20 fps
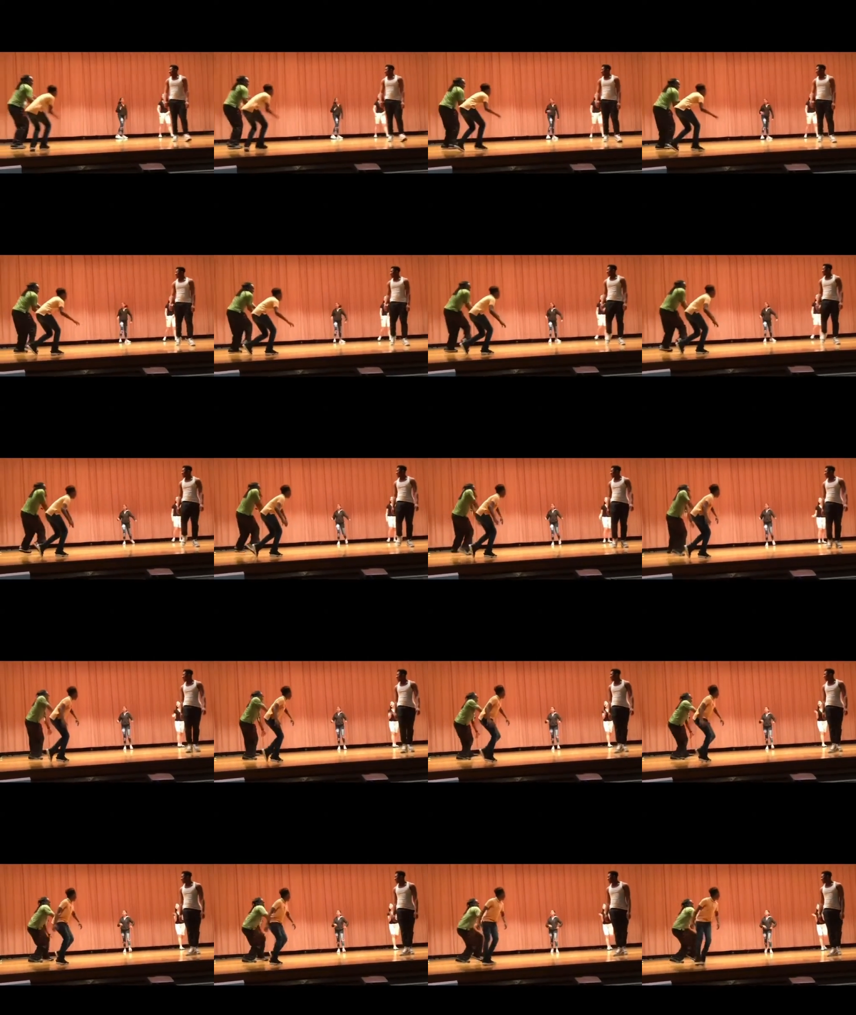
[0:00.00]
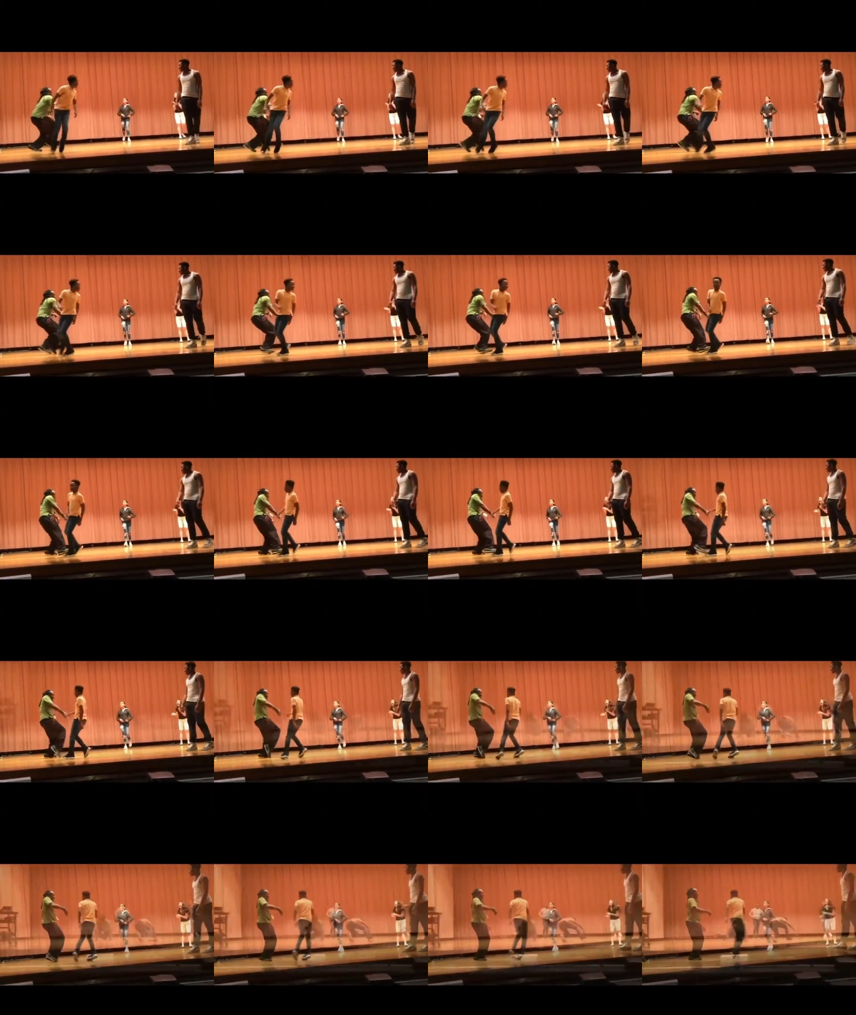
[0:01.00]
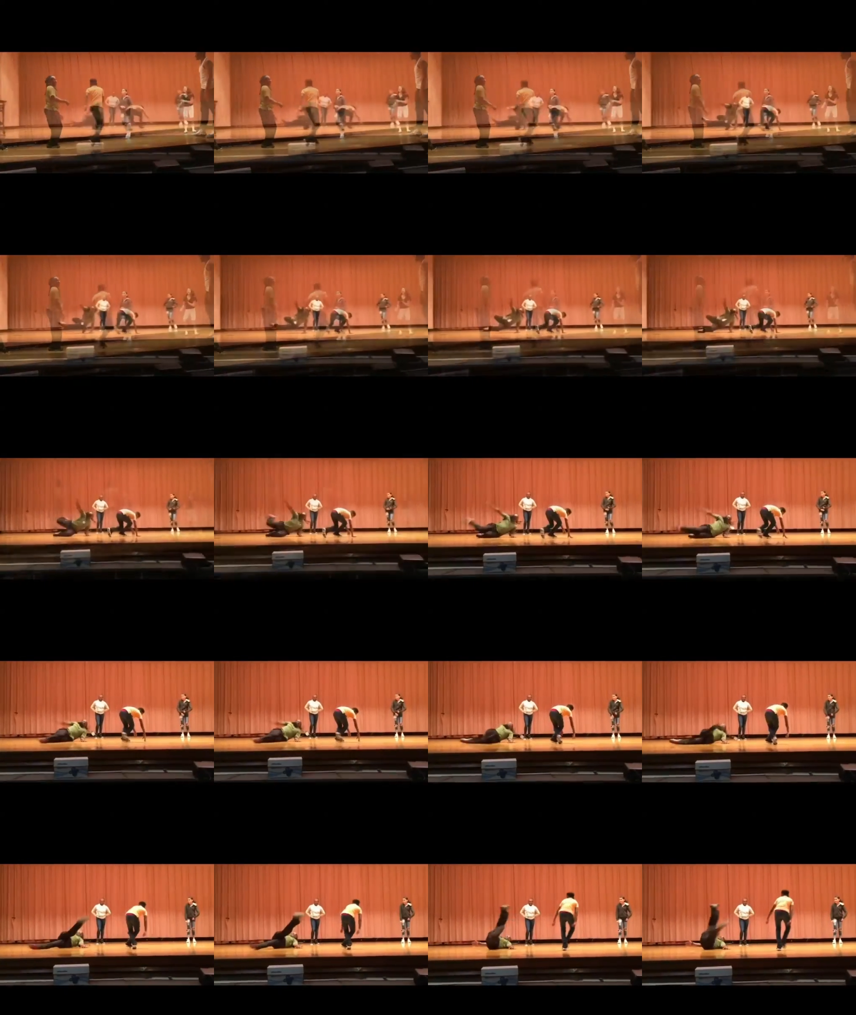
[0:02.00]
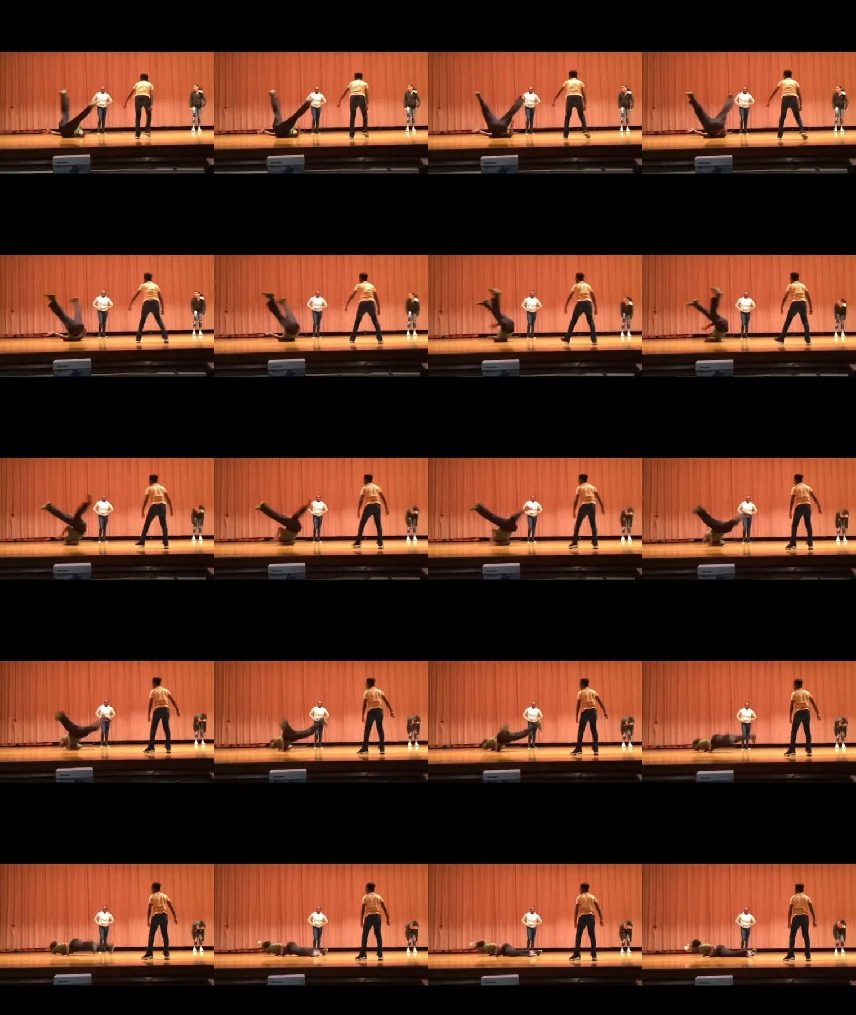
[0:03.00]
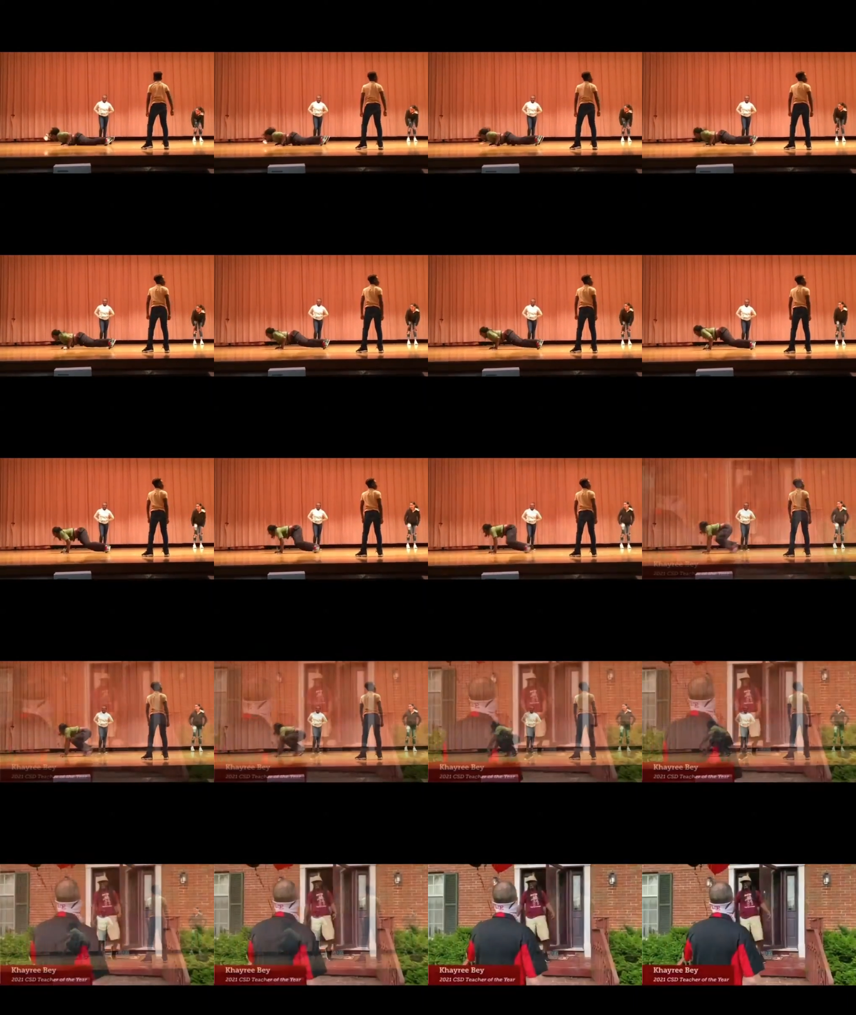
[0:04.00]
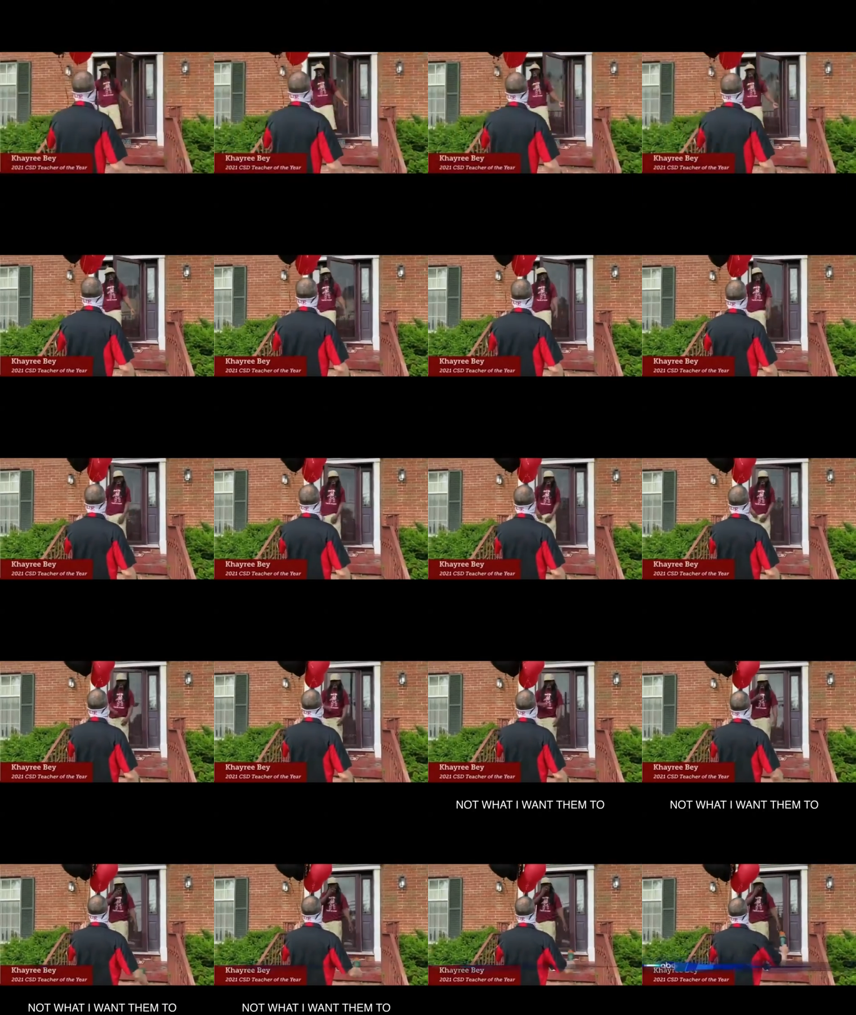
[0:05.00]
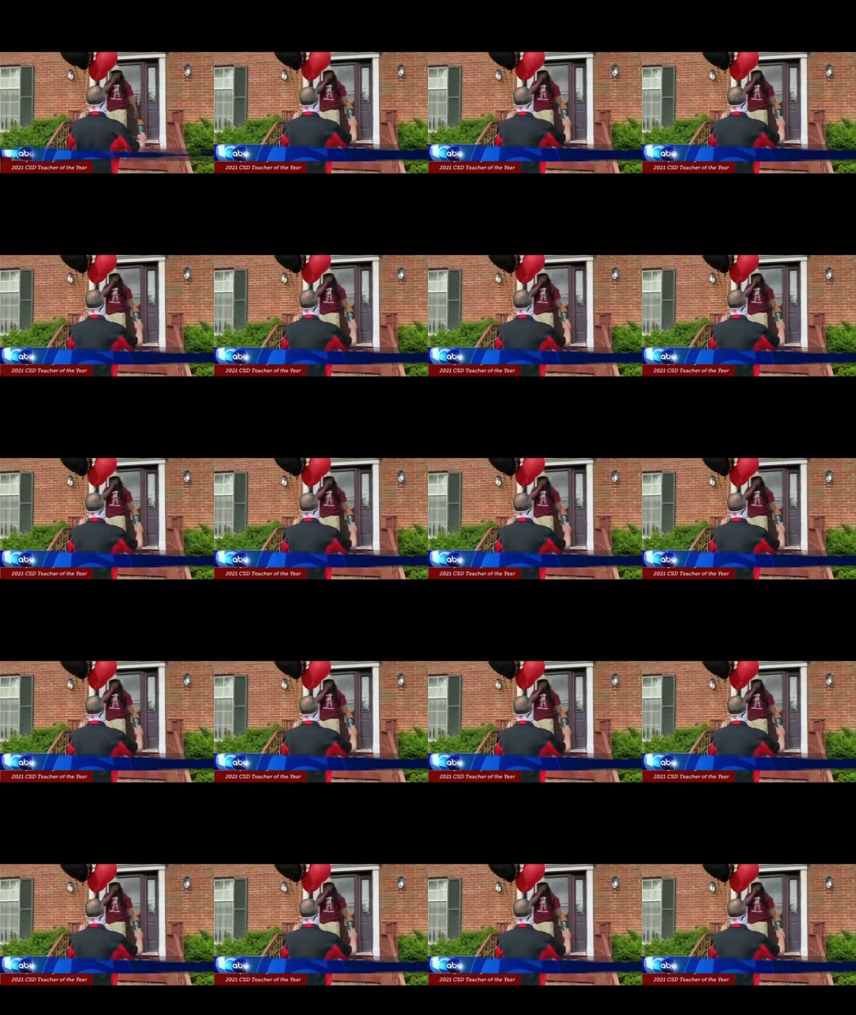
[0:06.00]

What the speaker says: No face is visible, so there are no lips to read.